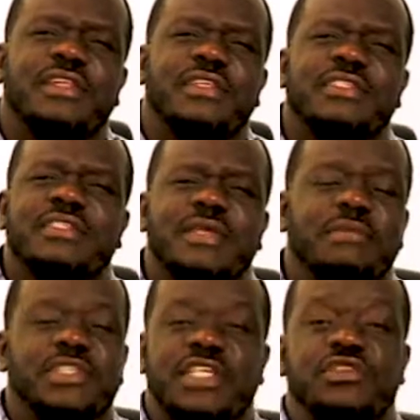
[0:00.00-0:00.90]
This is,
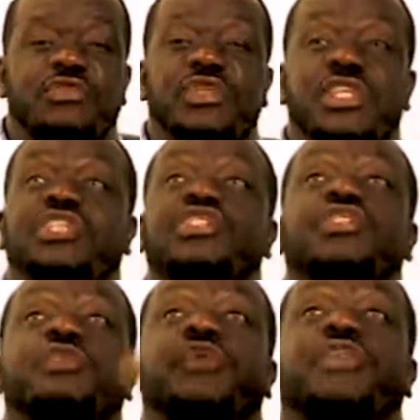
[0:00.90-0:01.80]
I'm telling your
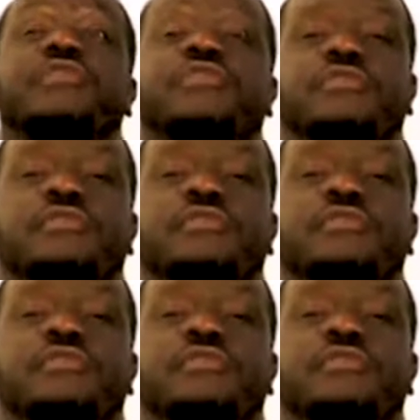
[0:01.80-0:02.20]
relationship with the Lord.